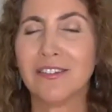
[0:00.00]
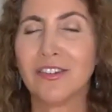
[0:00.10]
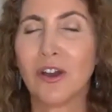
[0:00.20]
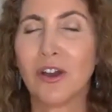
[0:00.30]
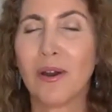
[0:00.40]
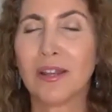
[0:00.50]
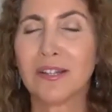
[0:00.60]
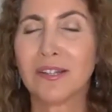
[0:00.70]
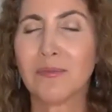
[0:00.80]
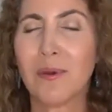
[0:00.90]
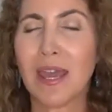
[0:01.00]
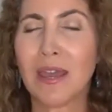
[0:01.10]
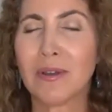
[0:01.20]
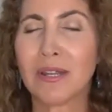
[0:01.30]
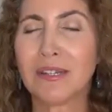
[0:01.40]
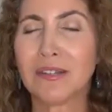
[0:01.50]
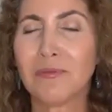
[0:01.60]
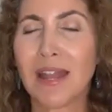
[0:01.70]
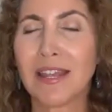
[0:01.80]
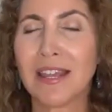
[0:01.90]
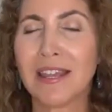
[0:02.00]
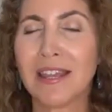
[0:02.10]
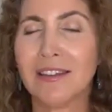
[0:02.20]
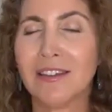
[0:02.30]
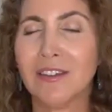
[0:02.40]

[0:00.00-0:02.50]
to go on its way when it's ready,